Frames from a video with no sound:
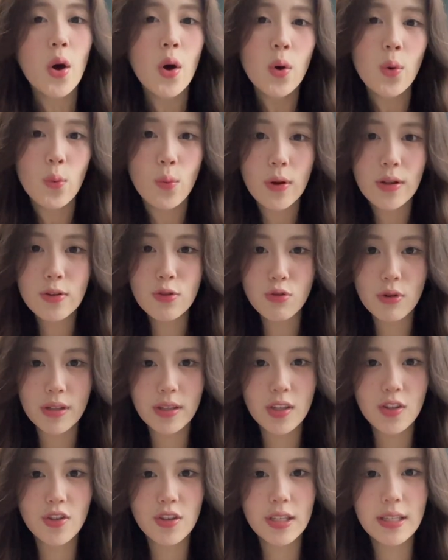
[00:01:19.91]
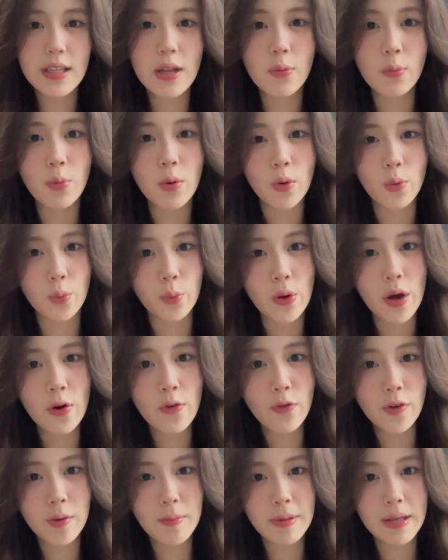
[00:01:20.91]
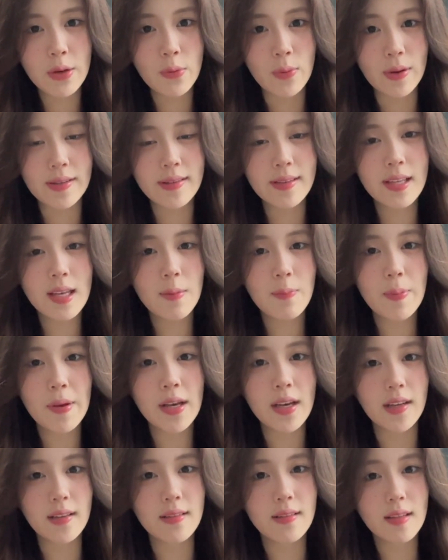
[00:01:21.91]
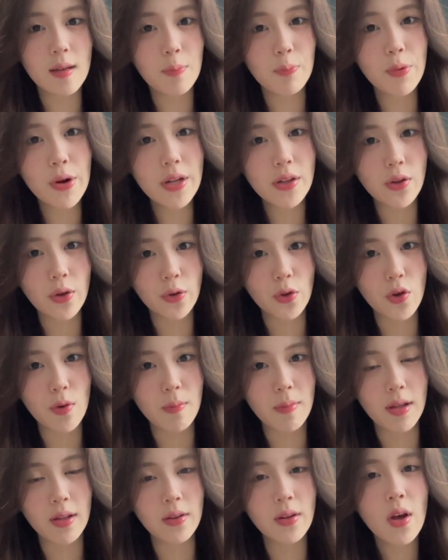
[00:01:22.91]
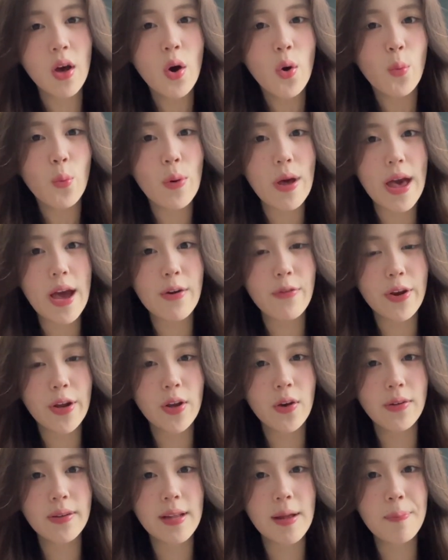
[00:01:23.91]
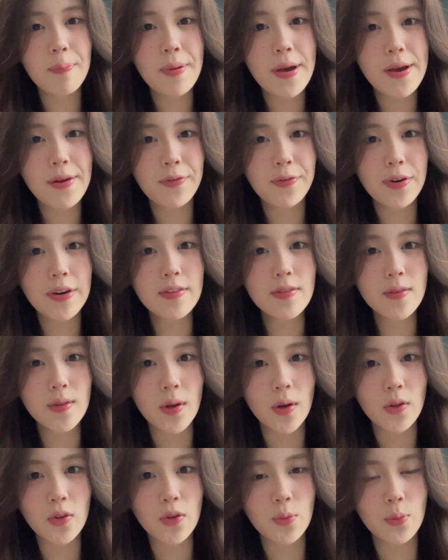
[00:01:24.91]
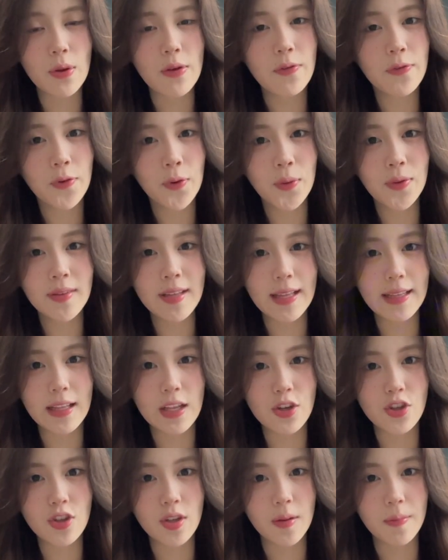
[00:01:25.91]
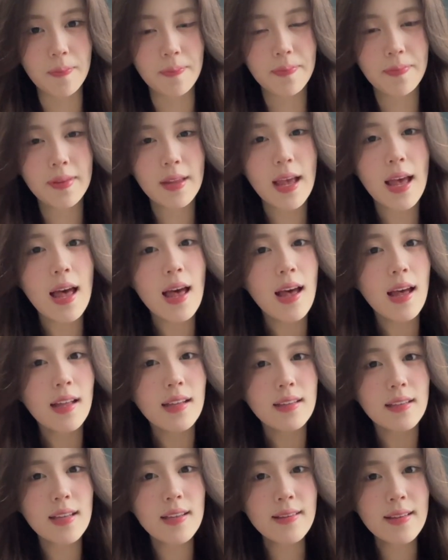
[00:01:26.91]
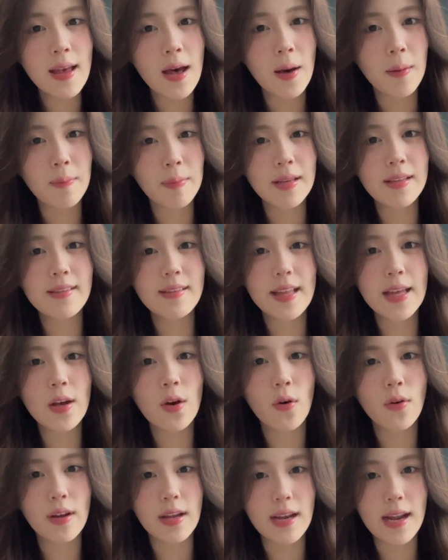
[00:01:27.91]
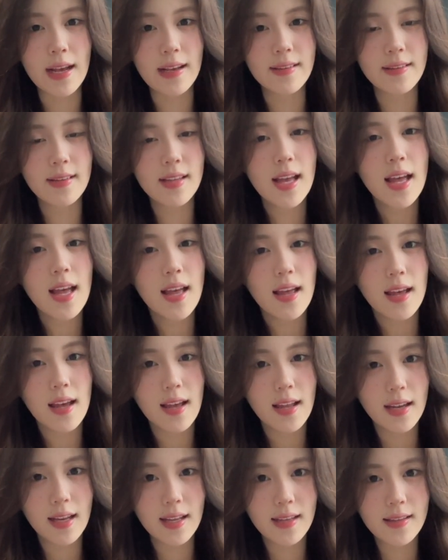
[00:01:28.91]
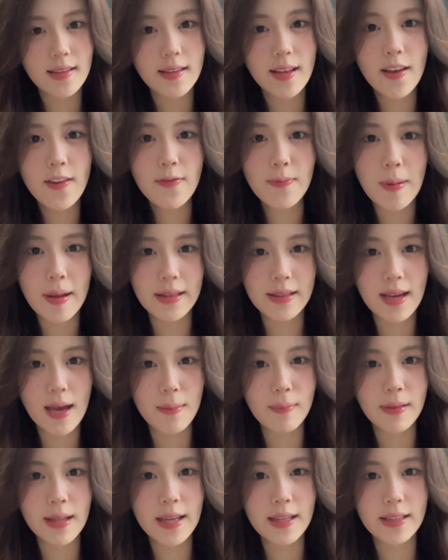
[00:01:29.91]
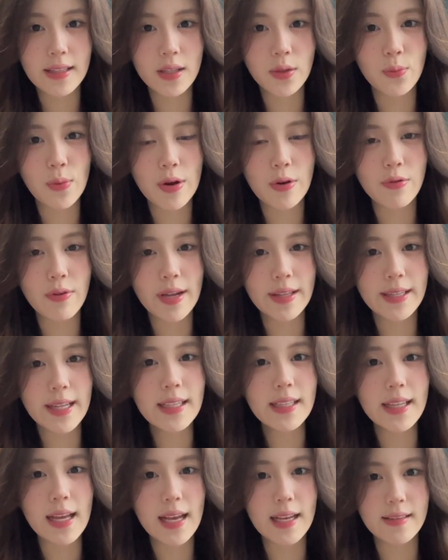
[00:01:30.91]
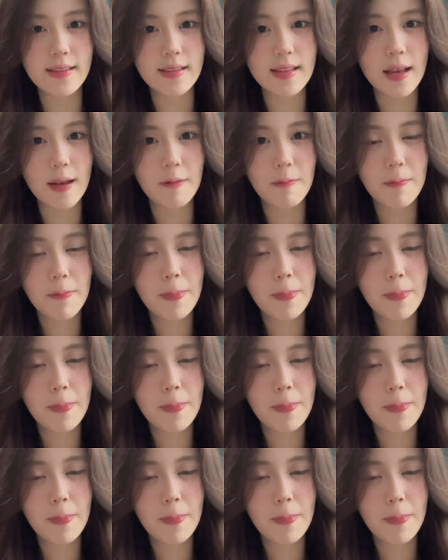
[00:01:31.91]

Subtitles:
One strategy that worked well for me was keeping a separate document where I recorded paraphrase notes with full citation. This helped me stay organized, and it saved my time later when writing the essay.